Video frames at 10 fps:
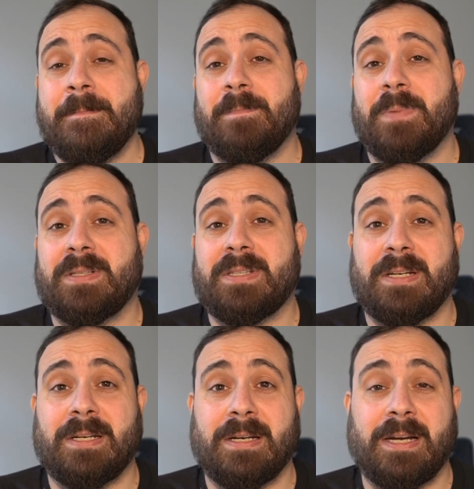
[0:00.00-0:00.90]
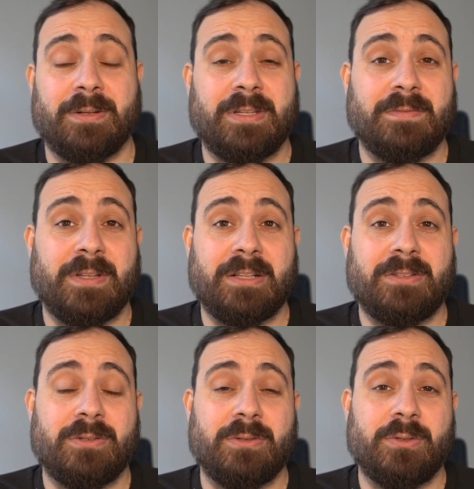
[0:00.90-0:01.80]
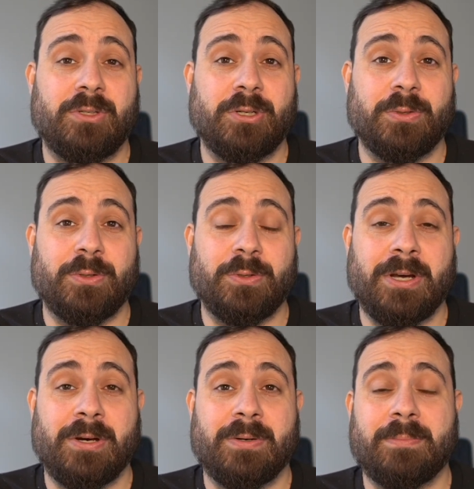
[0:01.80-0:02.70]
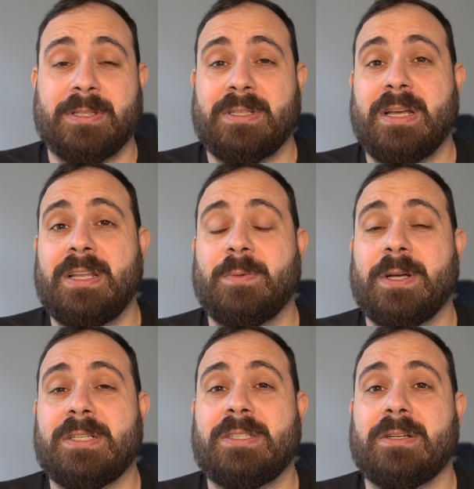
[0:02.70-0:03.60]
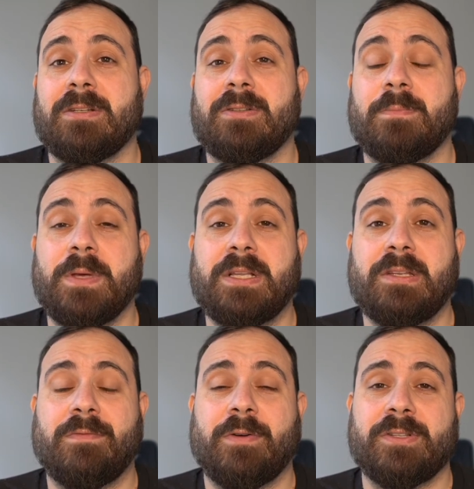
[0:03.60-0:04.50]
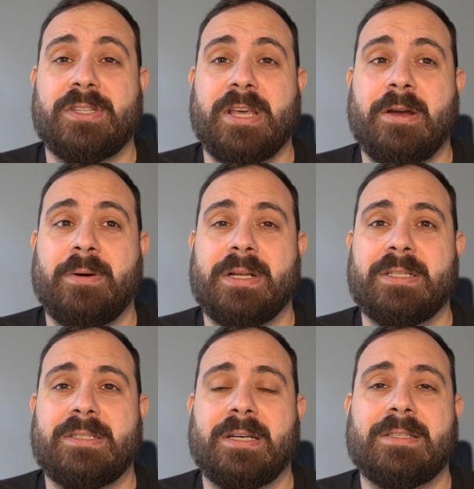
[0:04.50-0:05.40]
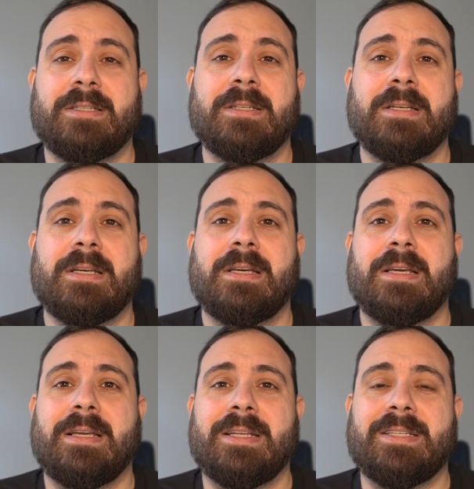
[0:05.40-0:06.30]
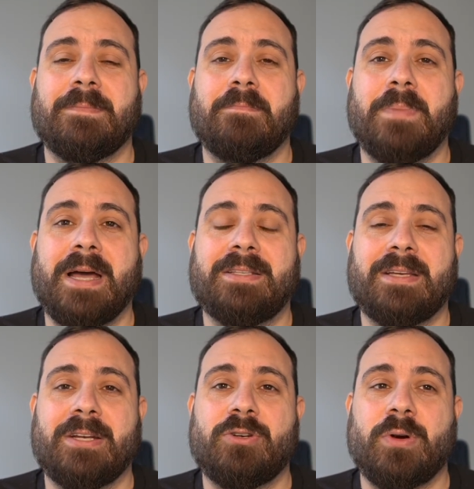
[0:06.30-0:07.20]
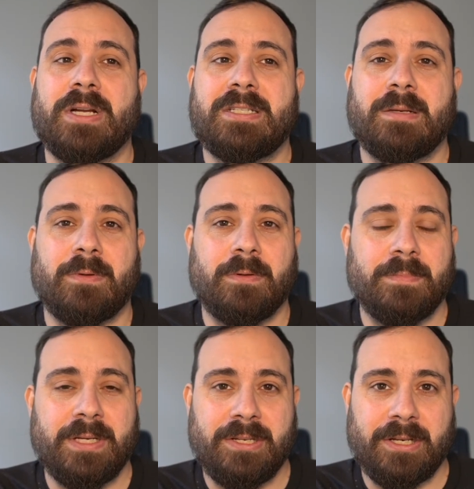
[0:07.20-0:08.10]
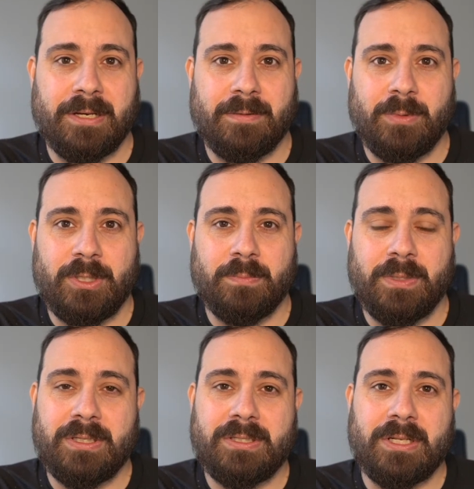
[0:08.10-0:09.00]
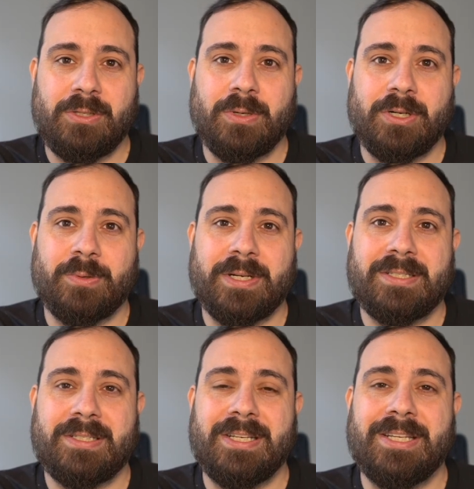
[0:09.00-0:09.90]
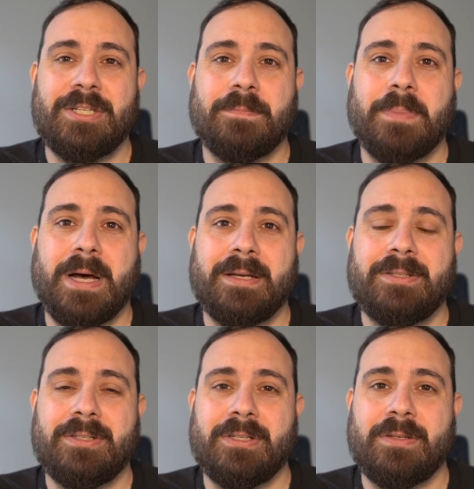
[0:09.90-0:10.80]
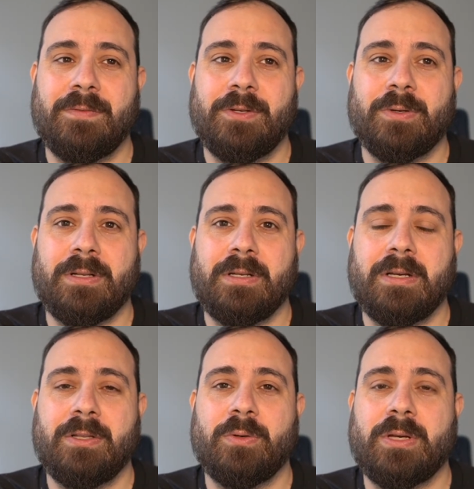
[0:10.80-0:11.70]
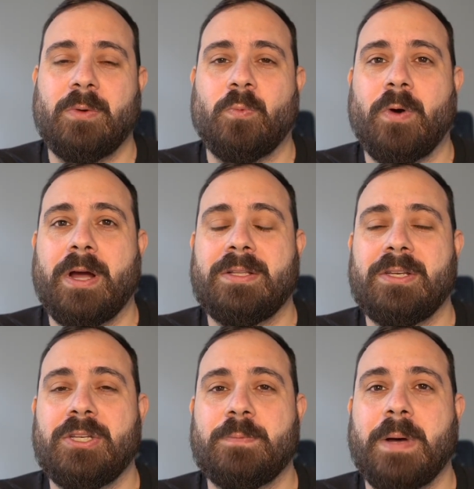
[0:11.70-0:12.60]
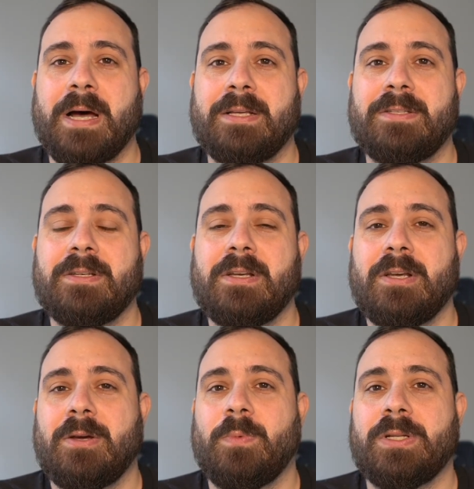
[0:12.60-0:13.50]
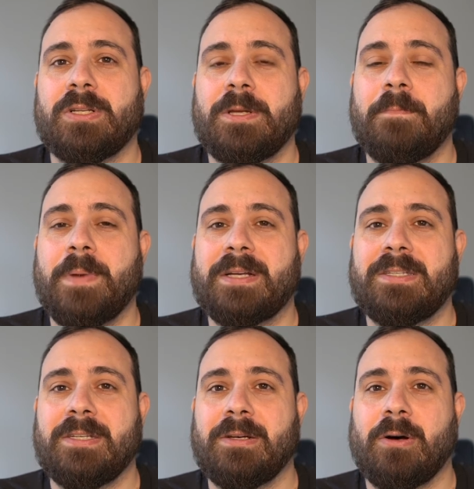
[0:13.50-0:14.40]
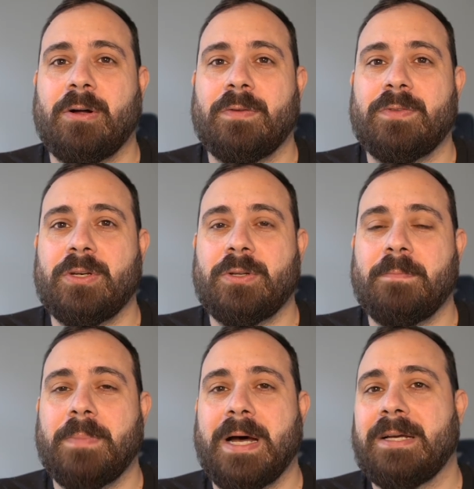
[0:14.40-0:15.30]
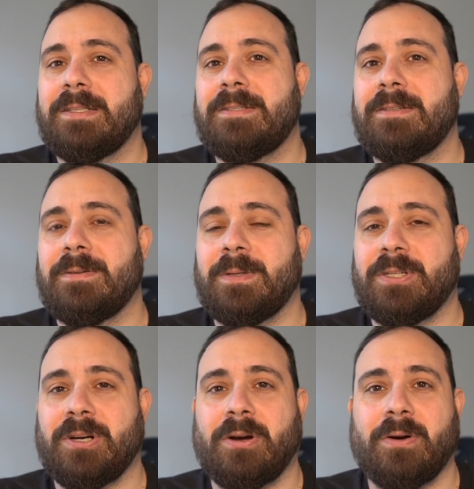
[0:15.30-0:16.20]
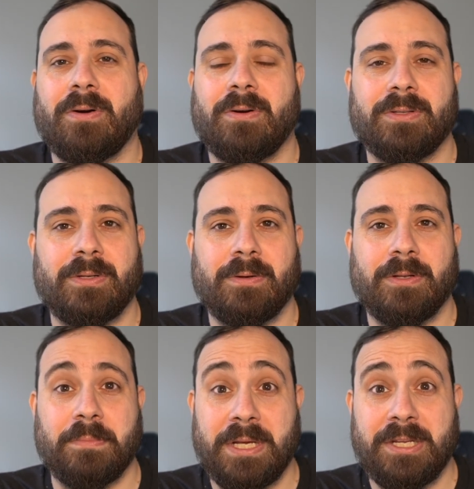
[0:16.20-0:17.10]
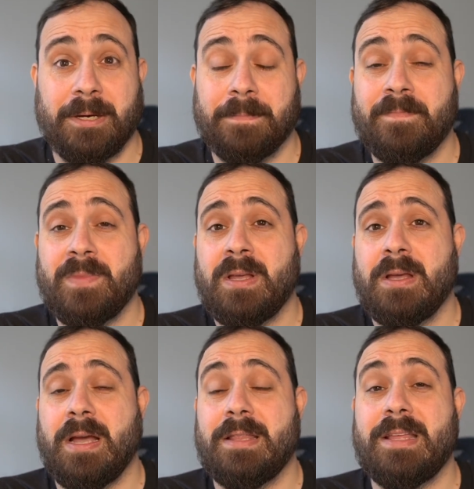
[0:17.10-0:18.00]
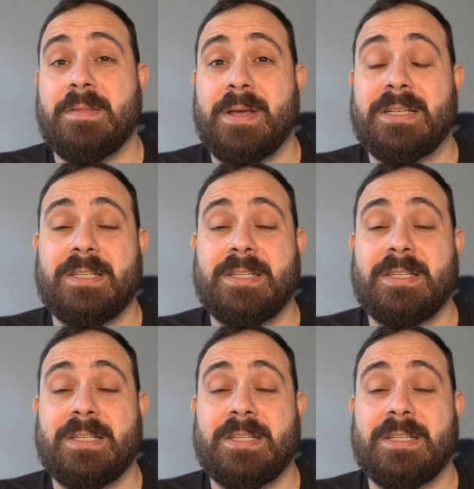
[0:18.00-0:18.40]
but I don't have that to show to you now. But anyways, the big difference there is that it is a byte addressable media, which means that you address each byte individually, and you can write each byte without impacting all of the other bytes which are on the media. And that makes it